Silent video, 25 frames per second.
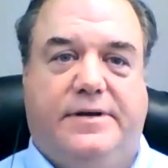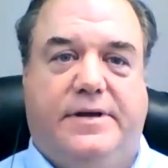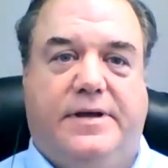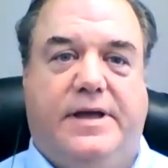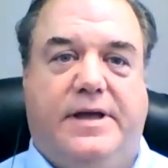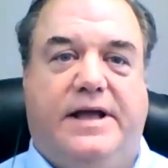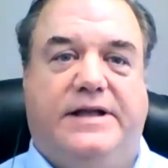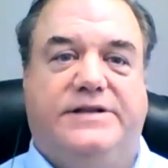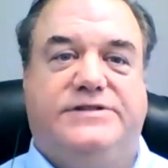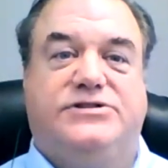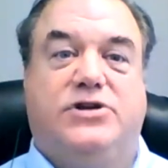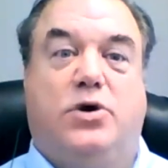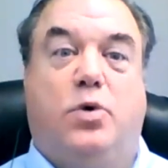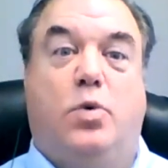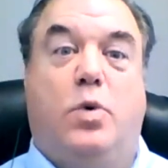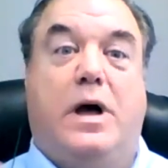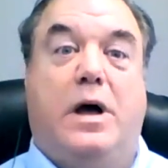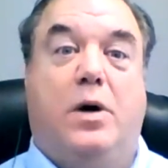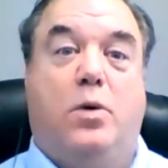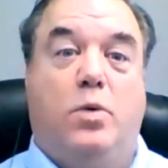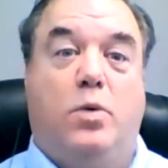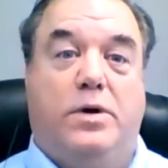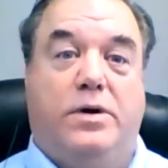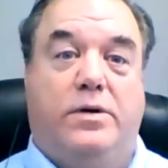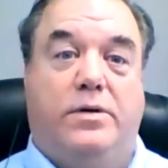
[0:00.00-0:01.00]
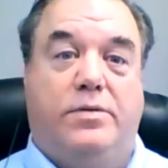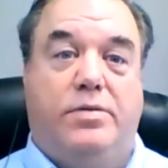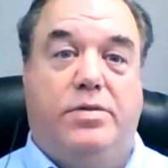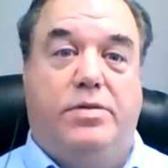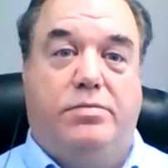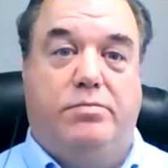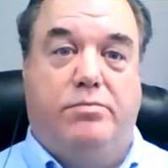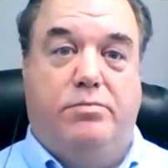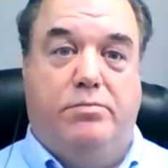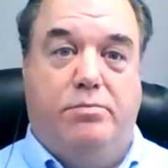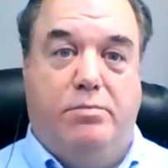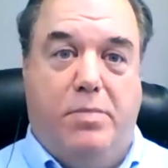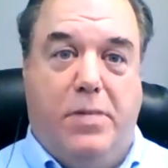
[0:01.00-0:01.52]
And so while we're
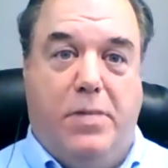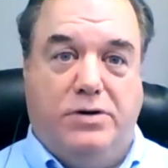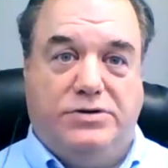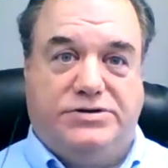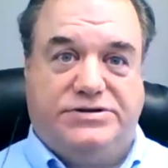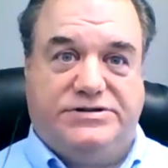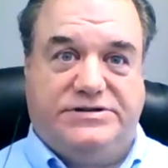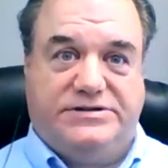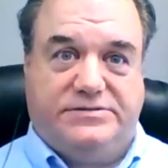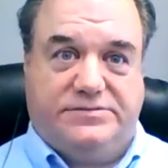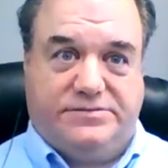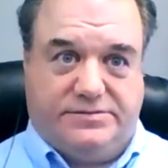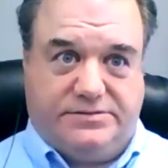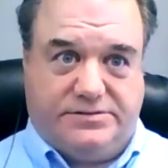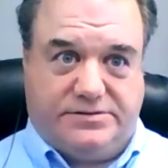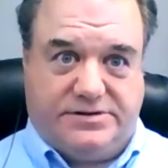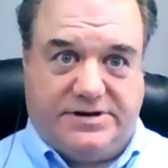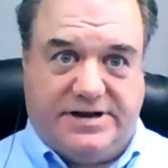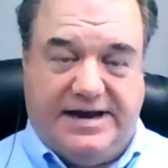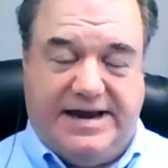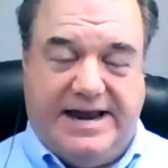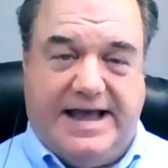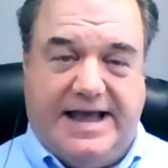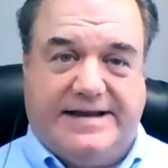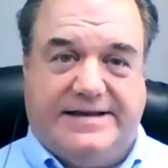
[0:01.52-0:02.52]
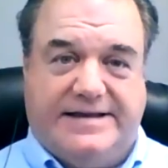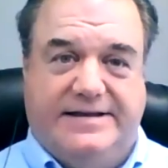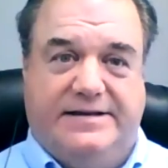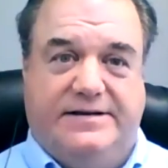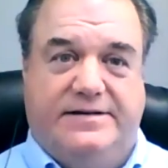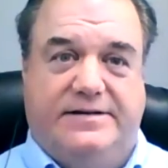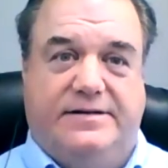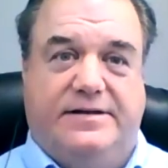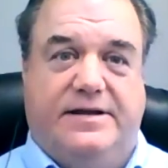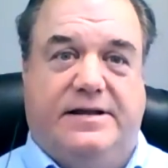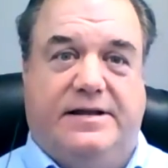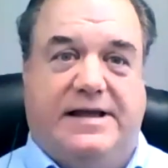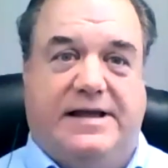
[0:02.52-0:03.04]
most
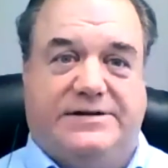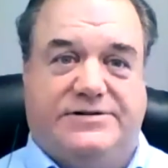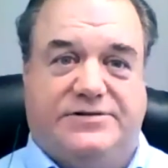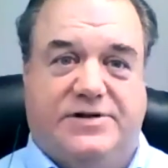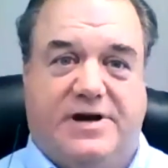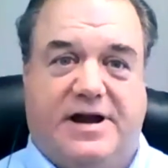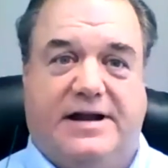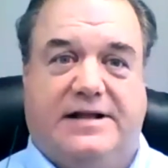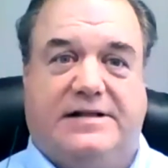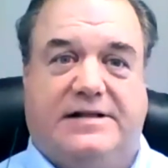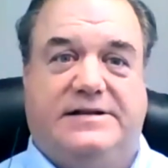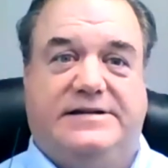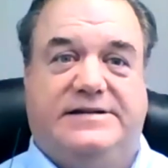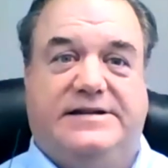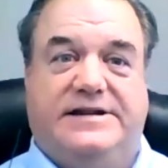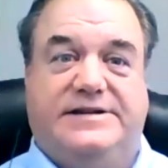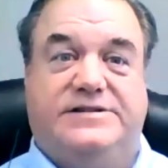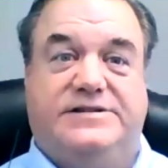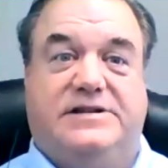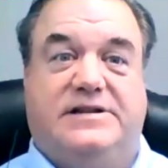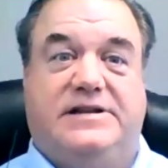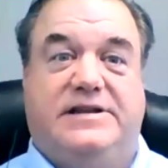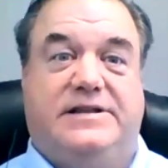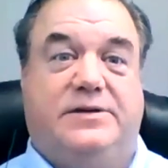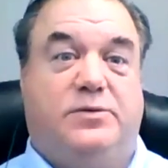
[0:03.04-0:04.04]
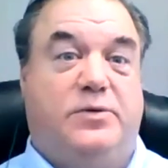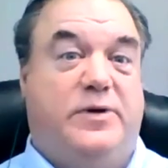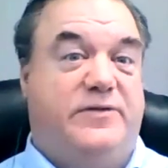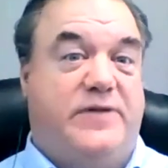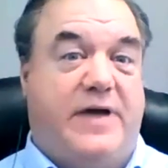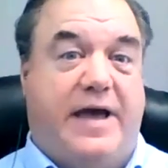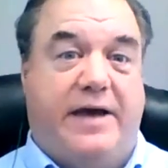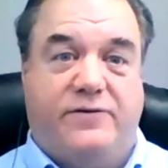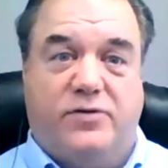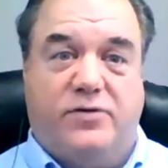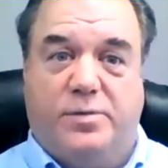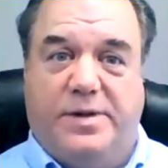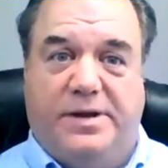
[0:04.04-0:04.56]
connected electronically, digitally than we've
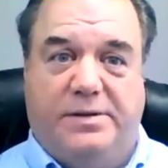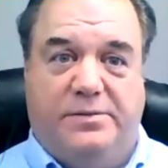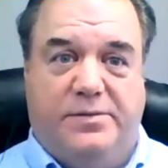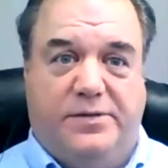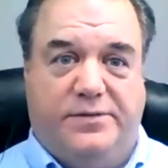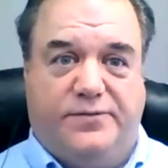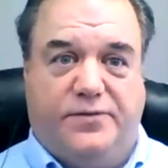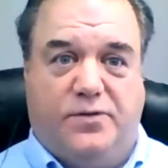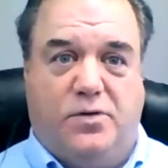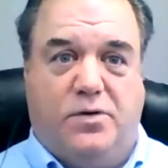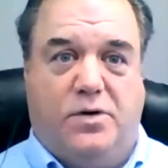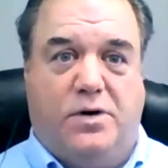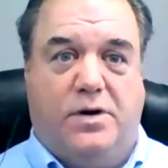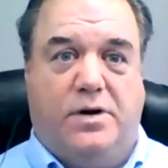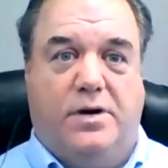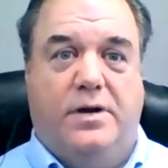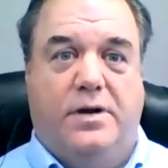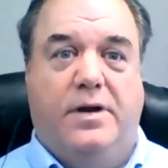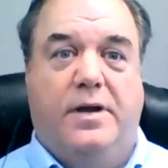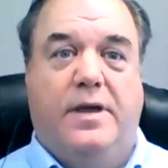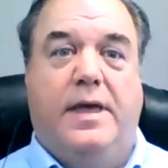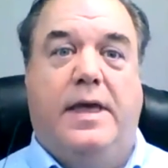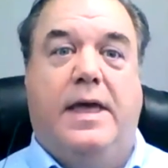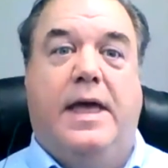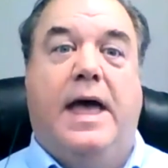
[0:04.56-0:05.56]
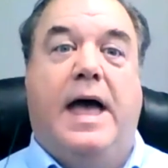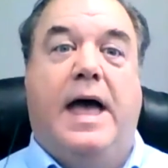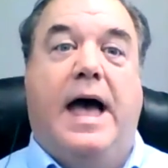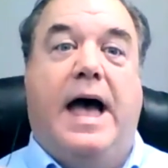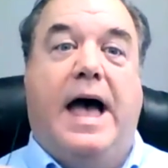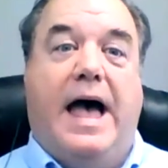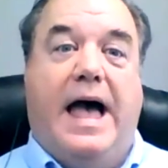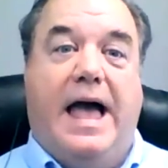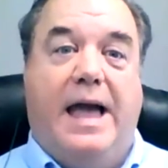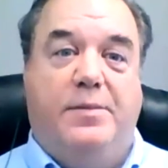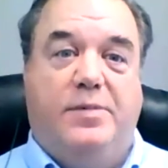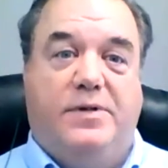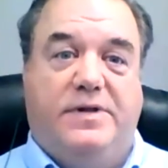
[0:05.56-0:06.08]
ever been before,
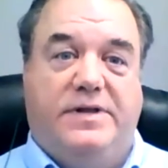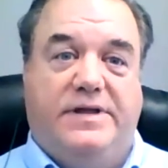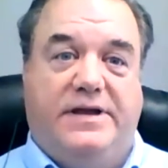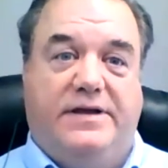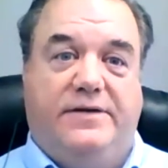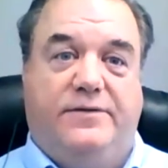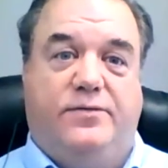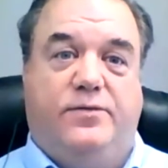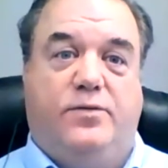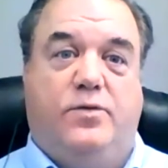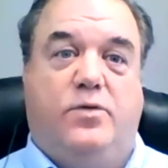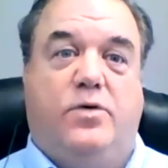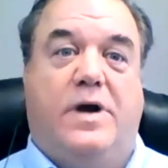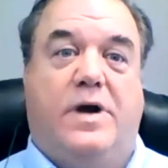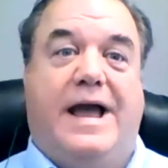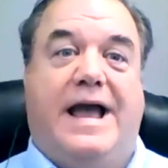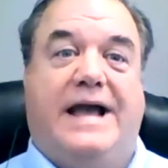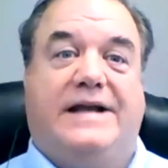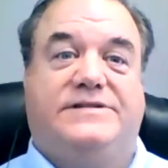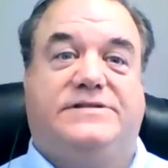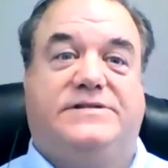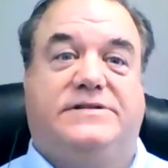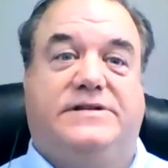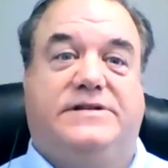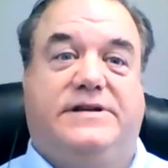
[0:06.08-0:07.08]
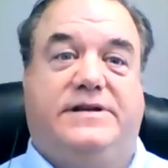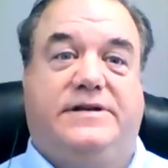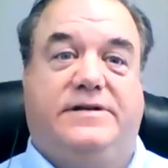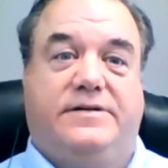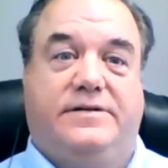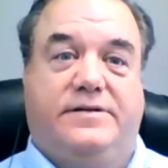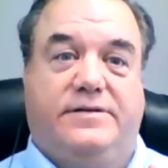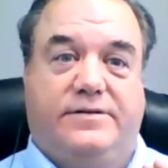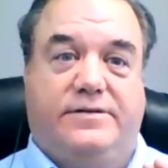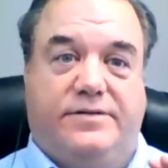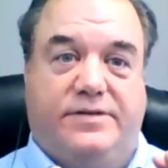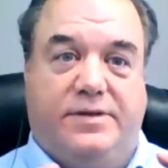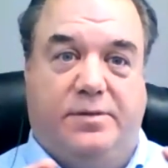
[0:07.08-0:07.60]
I believe we're actually
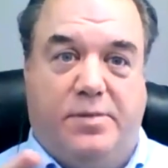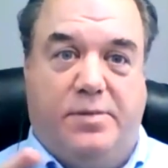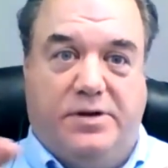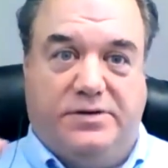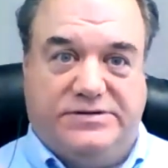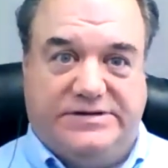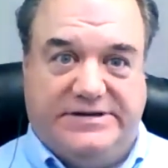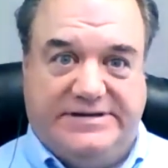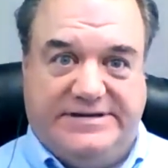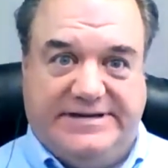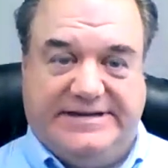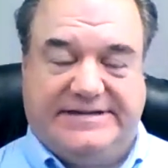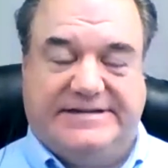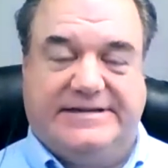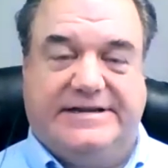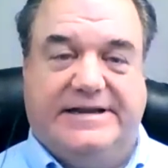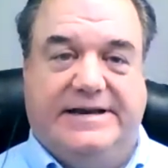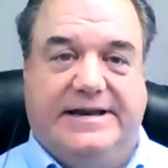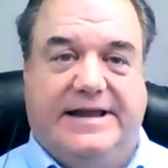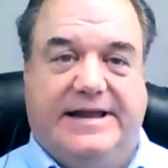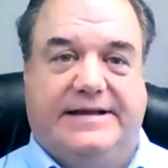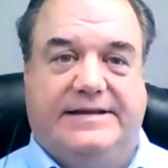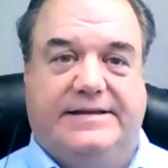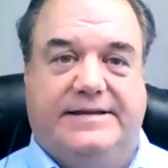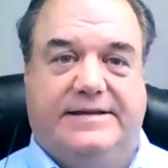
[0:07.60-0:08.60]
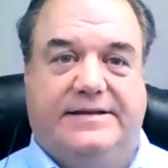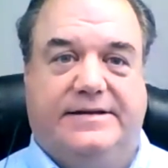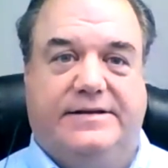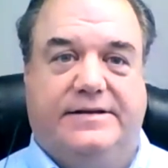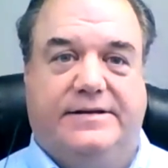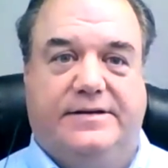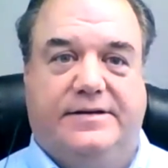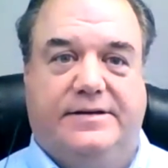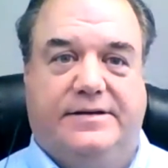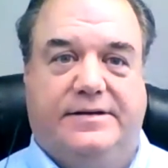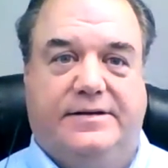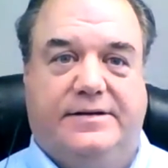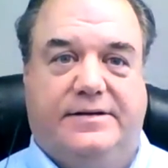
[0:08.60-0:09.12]
the most disconnected
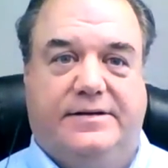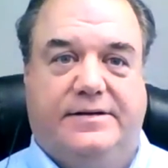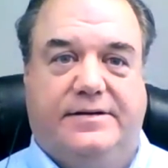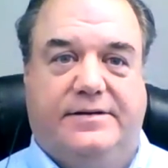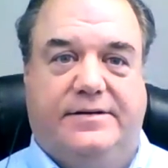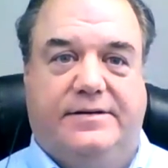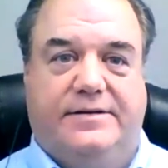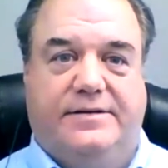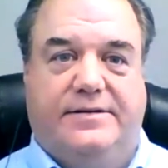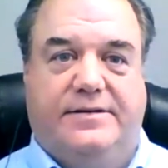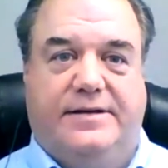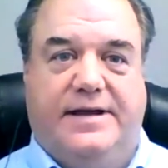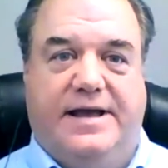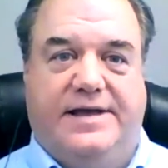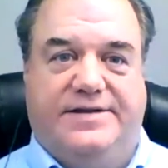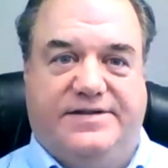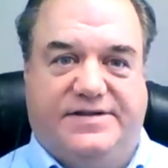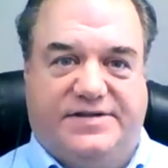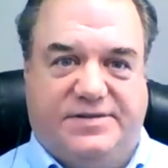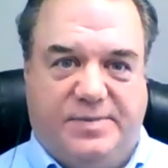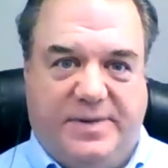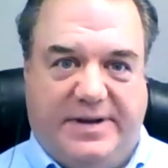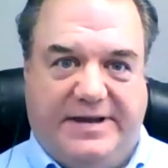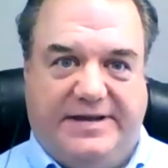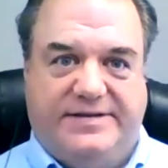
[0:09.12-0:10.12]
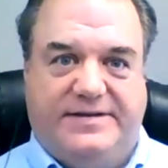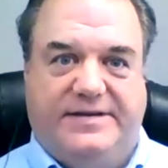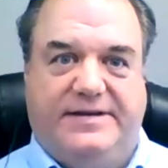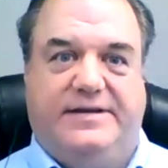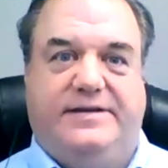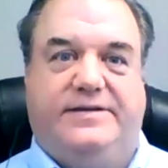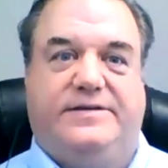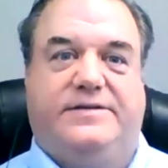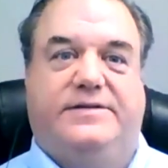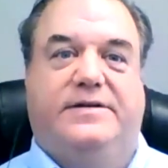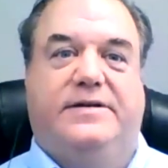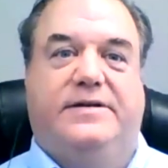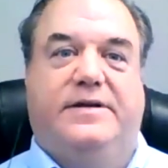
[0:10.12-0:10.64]
as a
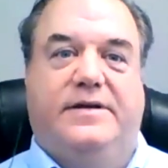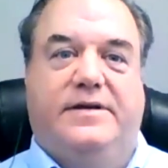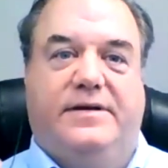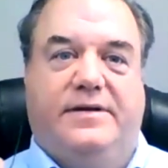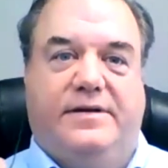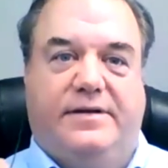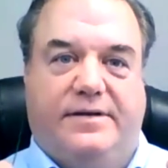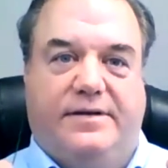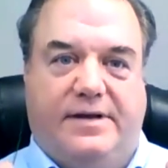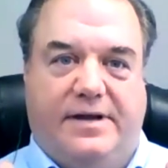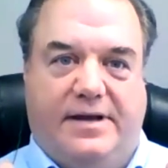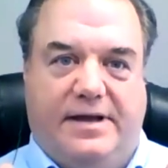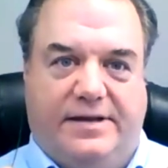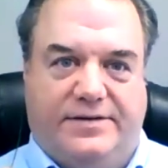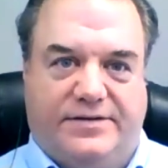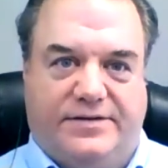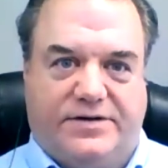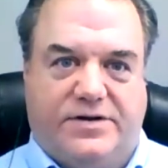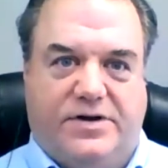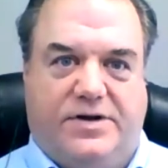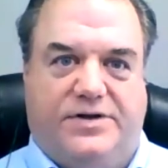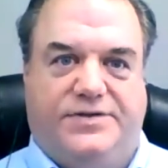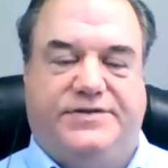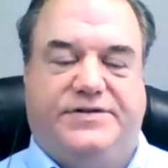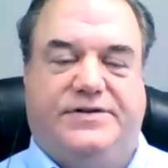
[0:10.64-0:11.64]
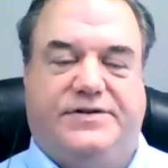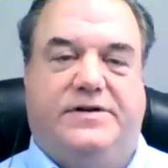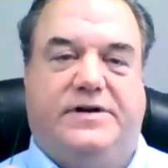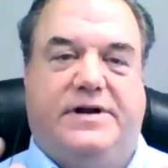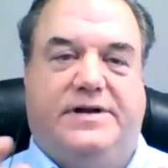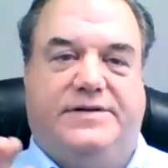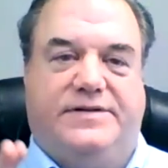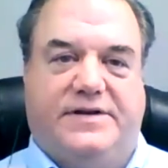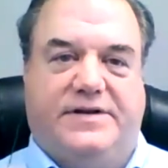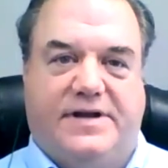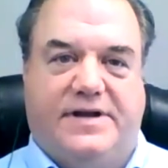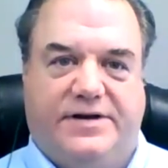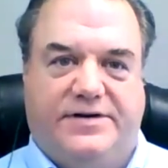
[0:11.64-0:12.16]
species, as a culture,
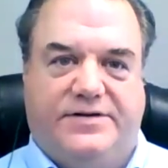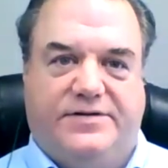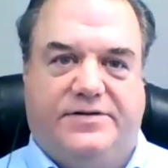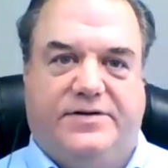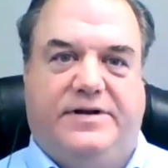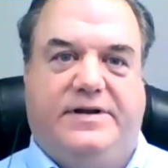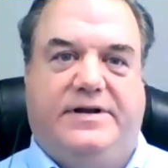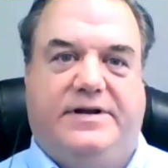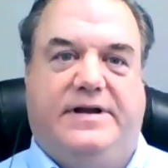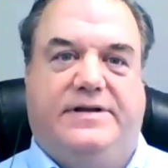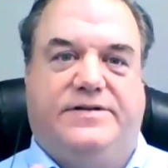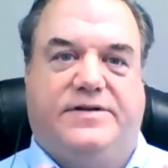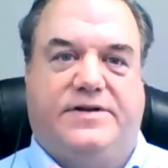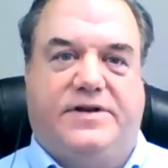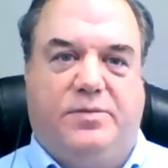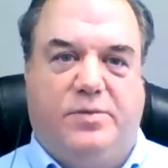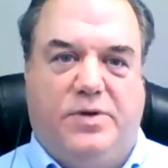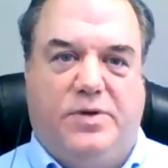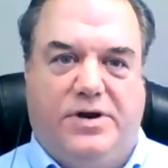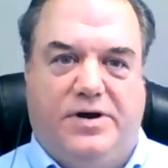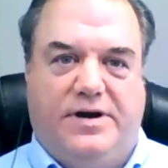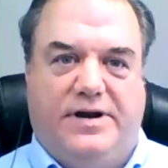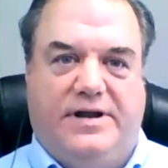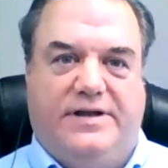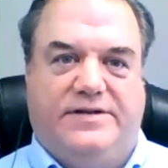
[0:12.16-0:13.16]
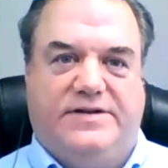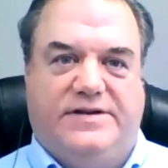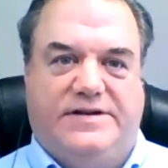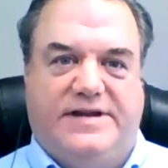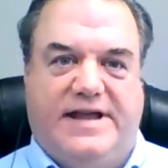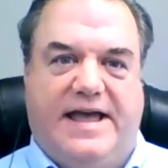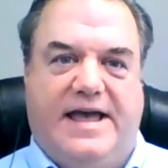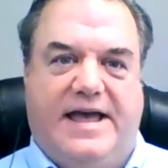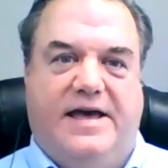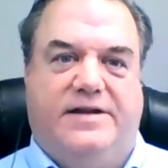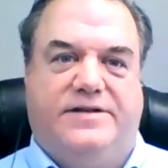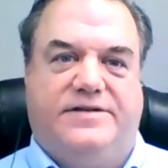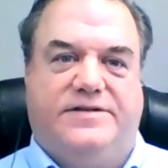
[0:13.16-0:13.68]
as a country, as a community, as a
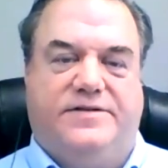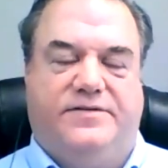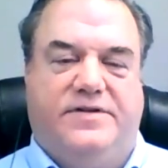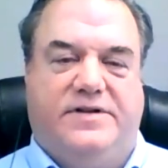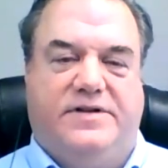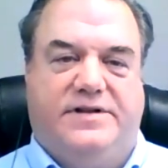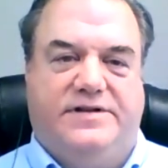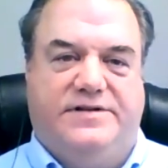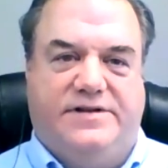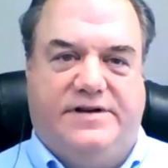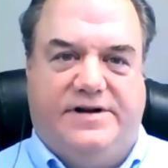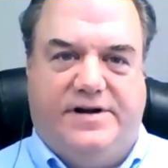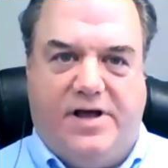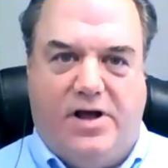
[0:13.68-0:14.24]
town, as a village, and a